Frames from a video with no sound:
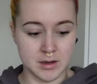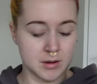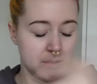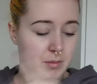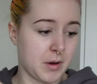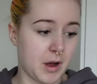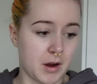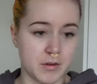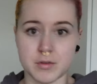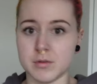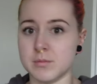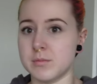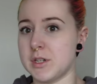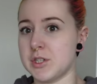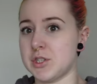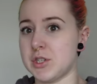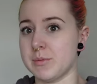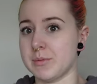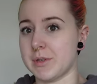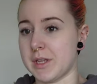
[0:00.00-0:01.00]
apart from my
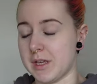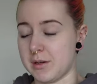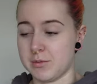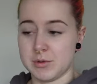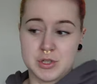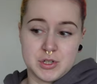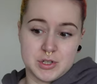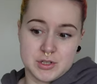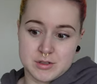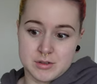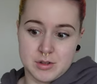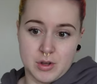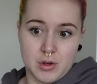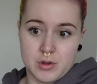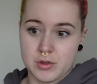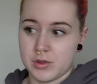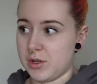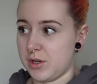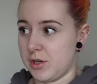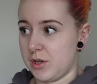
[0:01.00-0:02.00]
gym gear, which is
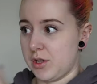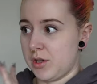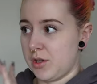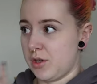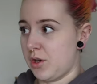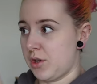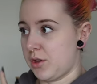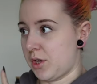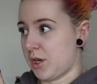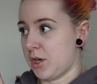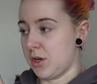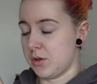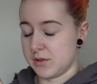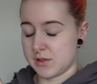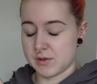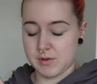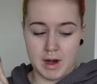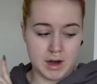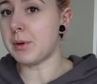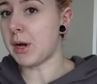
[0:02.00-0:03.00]
on the other clothes rack.